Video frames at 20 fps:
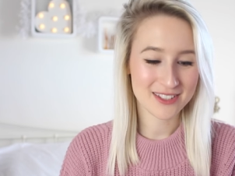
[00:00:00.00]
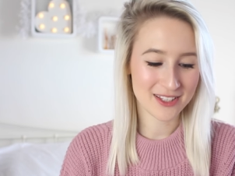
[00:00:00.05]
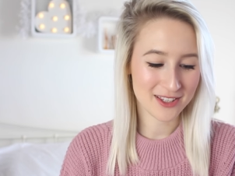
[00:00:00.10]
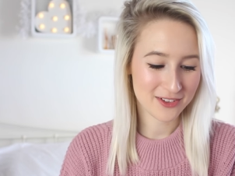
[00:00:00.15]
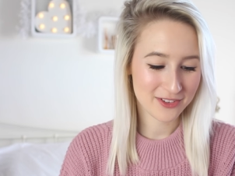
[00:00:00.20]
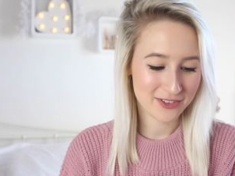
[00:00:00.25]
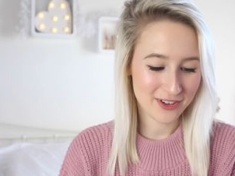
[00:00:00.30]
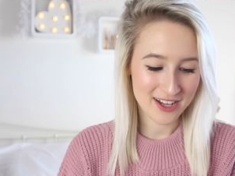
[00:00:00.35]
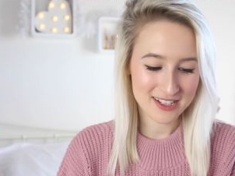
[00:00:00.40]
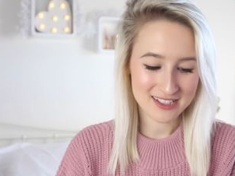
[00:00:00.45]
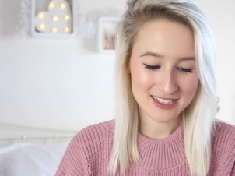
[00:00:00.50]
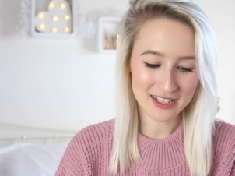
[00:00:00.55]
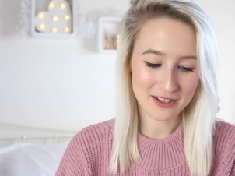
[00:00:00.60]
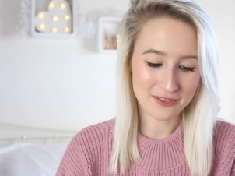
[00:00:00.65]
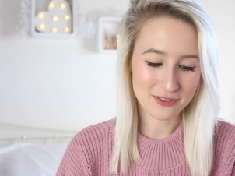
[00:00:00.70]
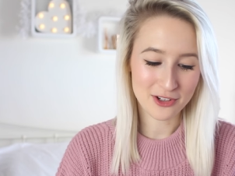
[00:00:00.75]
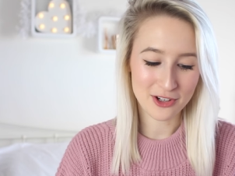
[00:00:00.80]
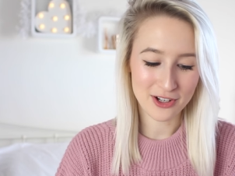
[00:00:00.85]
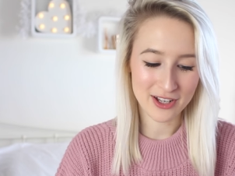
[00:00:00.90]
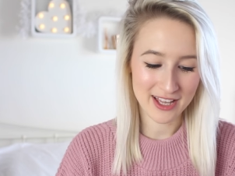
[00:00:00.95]
So the first thing
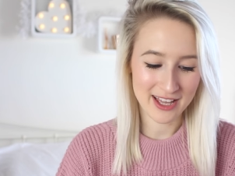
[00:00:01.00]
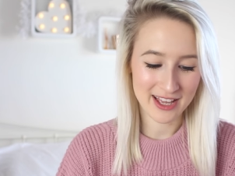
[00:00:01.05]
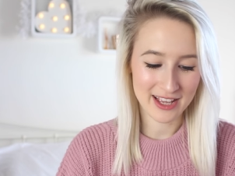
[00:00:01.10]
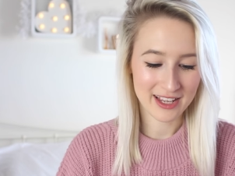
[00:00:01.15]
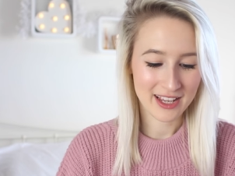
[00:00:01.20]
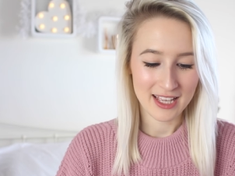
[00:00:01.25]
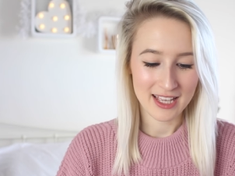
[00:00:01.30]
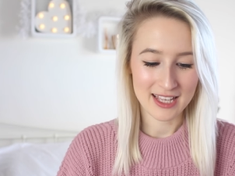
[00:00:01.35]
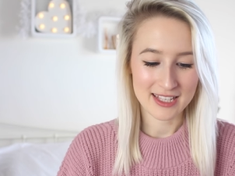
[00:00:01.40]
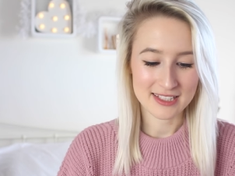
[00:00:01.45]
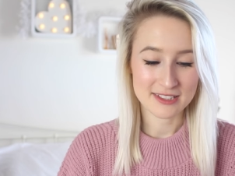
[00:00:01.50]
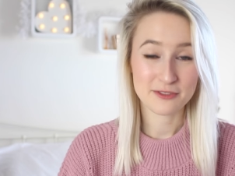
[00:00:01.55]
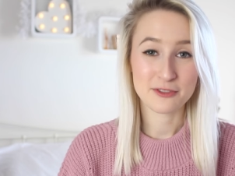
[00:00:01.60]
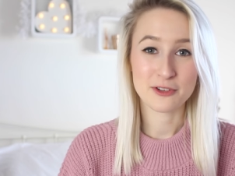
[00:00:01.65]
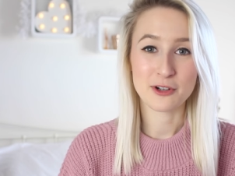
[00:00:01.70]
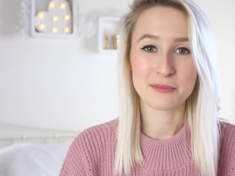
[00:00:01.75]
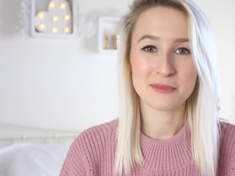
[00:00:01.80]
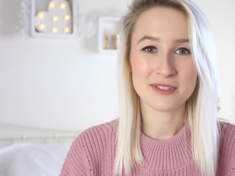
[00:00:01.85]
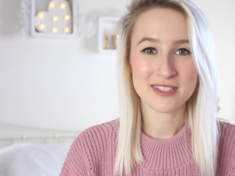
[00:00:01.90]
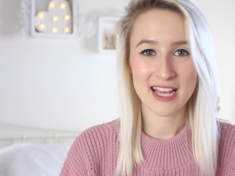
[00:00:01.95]
I've got here is
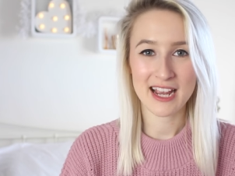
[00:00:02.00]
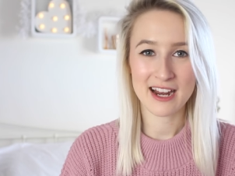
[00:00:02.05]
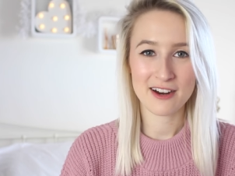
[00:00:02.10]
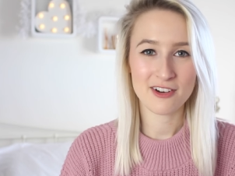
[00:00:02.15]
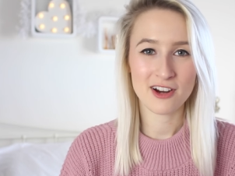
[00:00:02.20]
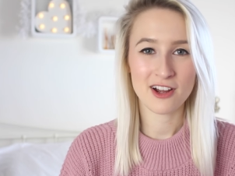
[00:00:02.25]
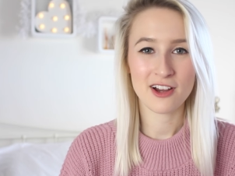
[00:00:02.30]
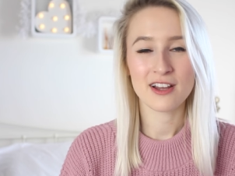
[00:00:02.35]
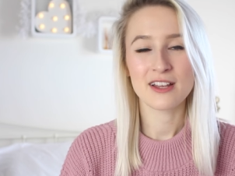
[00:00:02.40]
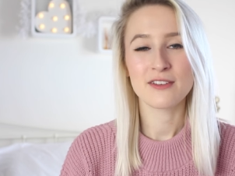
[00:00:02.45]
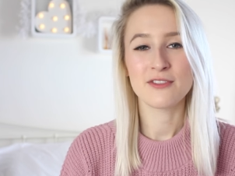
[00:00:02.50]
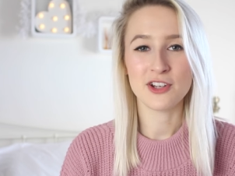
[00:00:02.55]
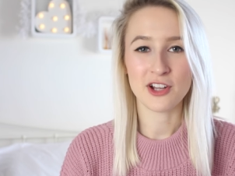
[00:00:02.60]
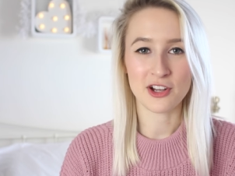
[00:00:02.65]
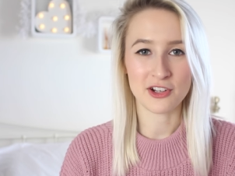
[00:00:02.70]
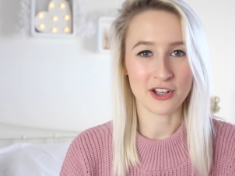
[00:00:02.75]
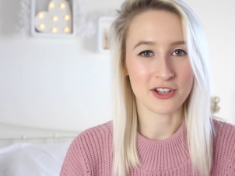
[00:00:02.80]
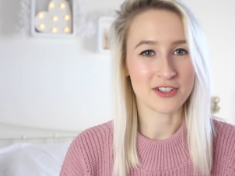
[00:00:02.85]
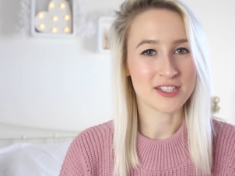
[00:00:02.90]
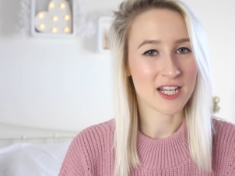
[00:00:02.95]
from Sarah. If you
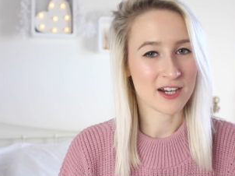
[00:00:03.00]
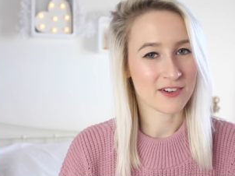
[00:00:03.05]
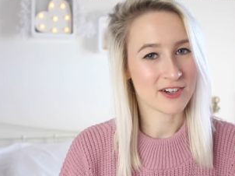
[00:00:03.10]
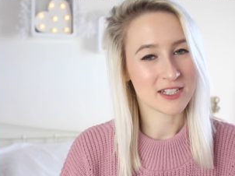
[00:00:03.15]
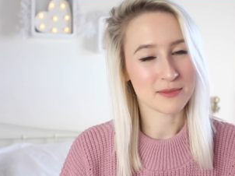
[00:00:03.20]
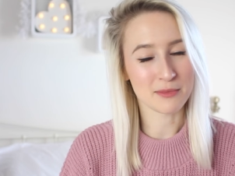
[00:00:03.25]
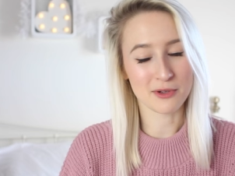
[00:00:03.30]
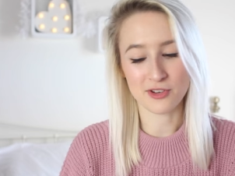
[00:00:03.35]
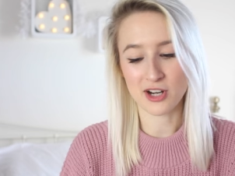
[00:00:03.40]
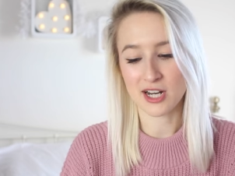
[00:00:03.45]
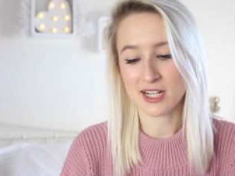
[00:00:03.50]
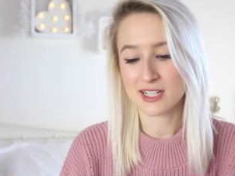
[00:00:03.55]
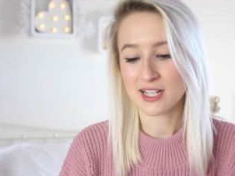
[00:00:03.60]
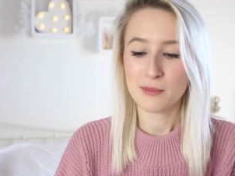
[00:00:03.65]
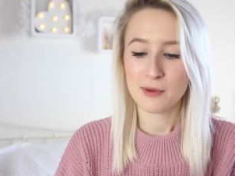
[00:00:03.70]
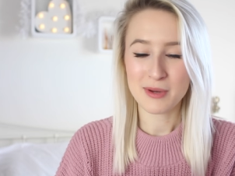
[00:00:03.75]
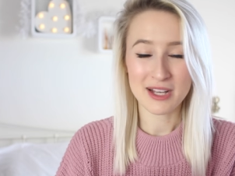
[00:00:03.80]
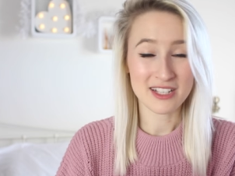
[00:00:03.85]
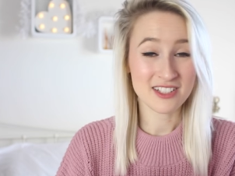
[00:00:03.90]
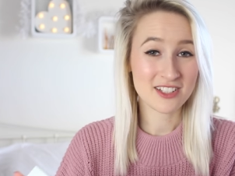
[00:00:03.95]
don't know, Sarah is my friend,
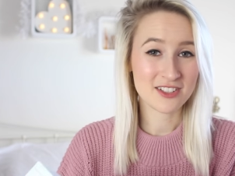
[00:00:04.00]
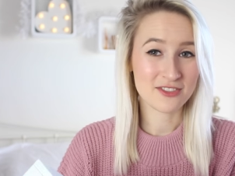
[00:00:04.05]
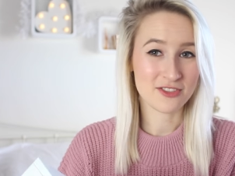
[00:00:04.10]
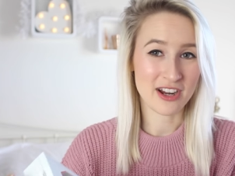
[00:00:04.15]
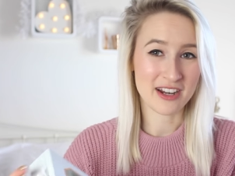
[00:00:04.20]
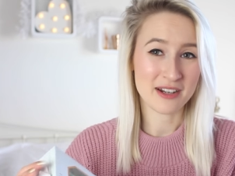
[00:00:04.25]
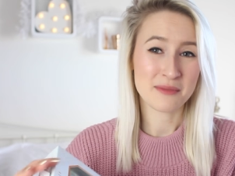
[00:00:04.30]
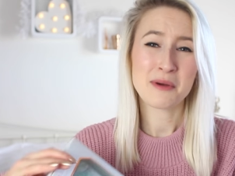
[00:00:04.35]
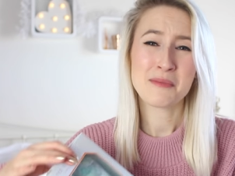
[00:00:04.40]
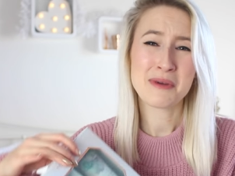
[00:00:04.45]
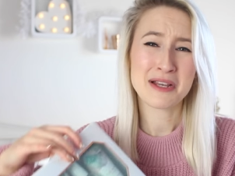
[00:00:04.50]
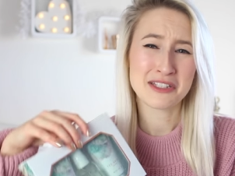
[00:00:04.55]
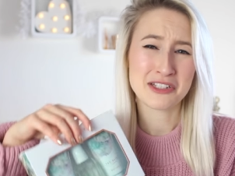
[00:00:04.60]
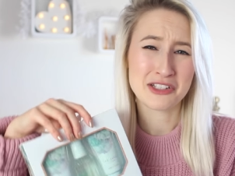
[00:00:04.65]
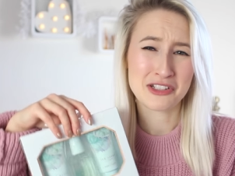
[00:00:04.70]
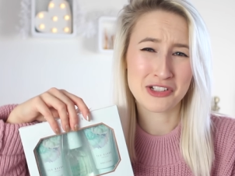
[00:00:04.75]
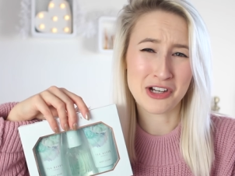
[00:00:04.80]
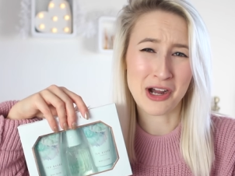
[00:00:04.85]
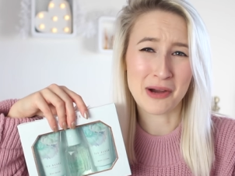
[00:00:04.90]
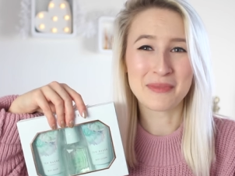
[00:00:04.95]
my bestest friend, my
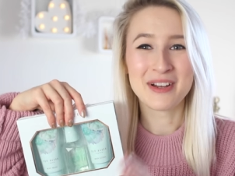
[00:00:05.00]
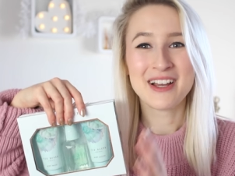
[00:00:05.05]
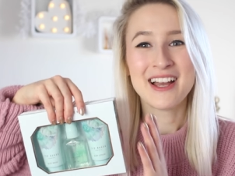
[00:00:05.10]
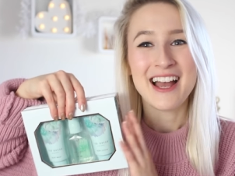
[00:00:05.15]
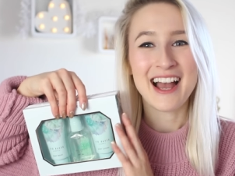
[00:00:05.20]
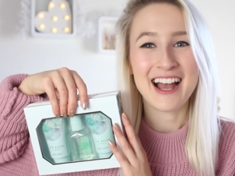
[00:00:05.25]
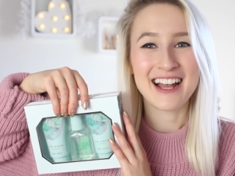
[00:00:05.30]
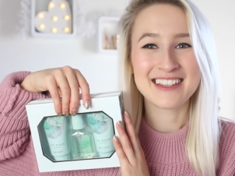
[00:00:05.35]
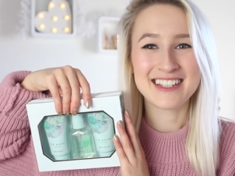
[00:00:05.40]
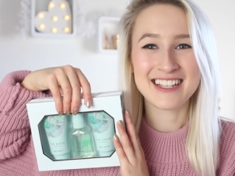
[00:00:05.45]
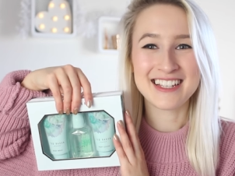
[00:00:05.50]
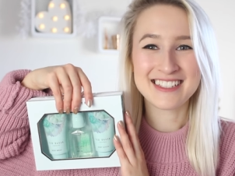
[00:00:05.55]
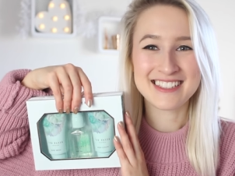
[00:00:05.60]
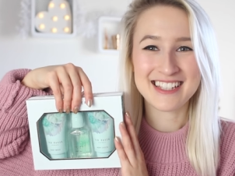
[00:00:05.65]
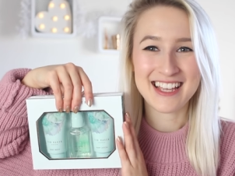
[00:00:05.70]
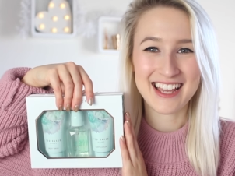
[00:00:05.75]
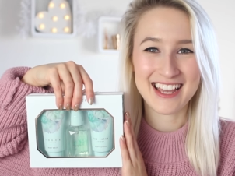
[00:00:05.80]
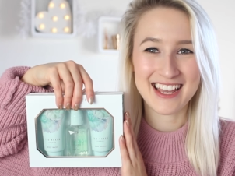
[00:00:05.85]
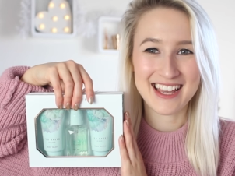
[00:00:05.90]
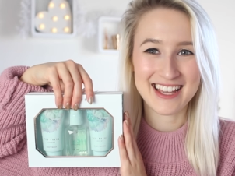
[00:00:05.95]
bestest chum. And this
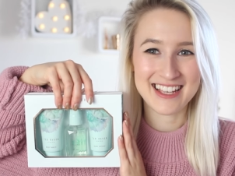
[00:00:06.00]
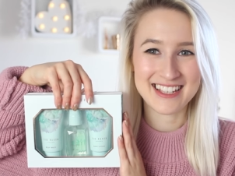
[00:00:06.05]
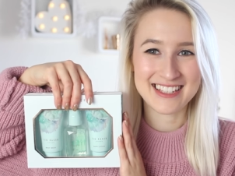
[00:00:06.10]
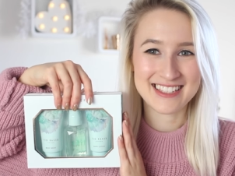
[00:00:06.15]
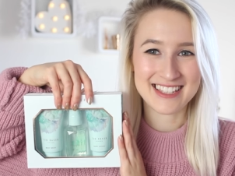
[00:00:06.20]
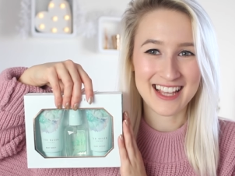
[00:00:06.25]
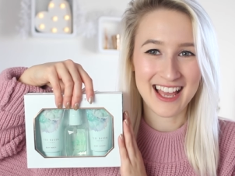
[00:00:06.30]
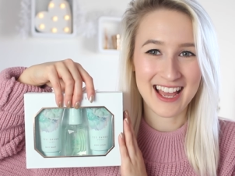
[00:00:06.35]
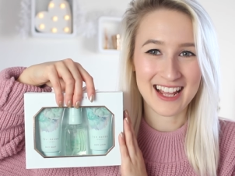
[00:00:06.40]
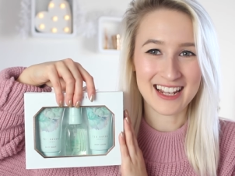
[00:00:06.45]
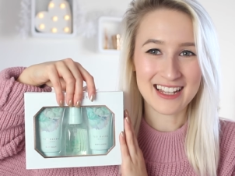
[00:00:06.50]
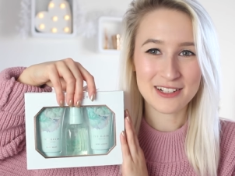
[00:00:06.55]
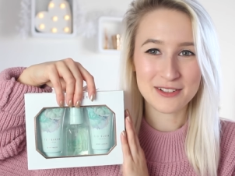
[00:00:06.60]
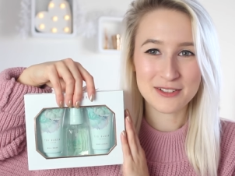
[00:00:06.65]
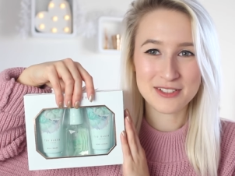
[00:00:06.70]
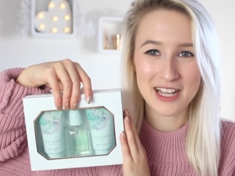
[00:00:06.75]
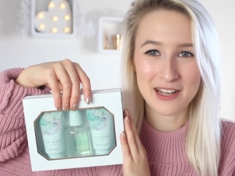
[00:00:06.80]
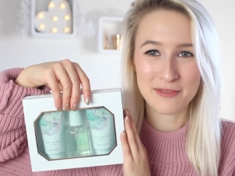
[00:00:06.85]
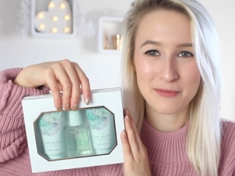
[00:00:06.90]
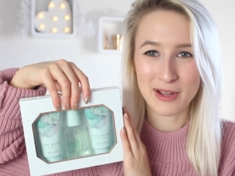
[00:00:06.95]
is a
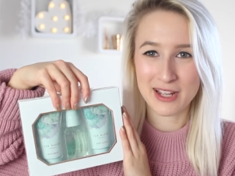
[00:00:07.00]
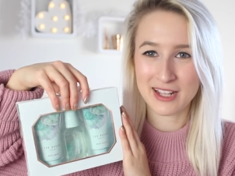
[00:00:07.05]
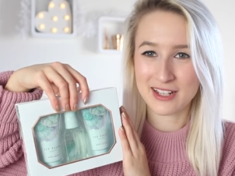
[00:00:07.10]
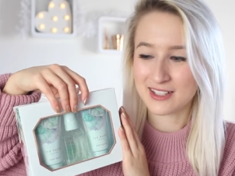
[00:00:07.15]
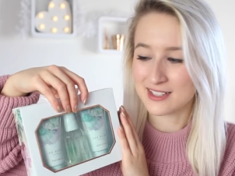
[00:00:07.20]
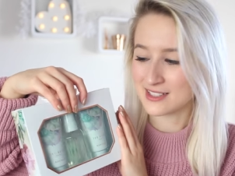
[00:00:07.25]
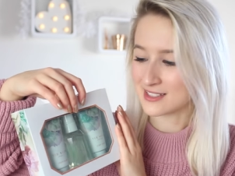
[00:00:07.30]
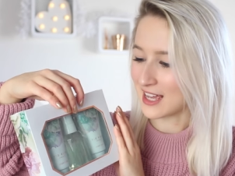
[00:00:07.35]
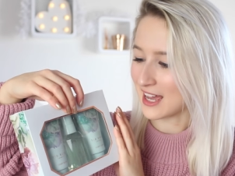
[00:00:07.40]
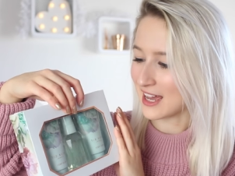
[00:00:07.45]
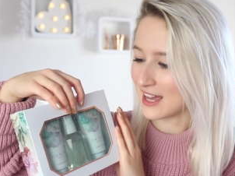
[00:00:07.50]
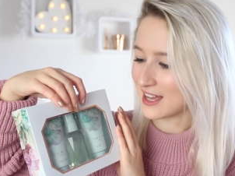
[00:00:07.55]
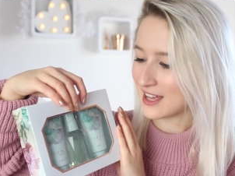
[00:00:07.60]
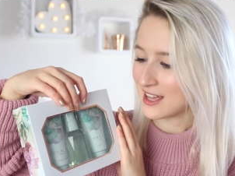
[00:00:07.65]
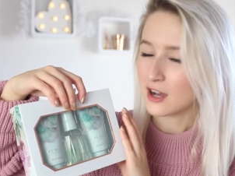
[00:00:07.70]
little Ted Baker set.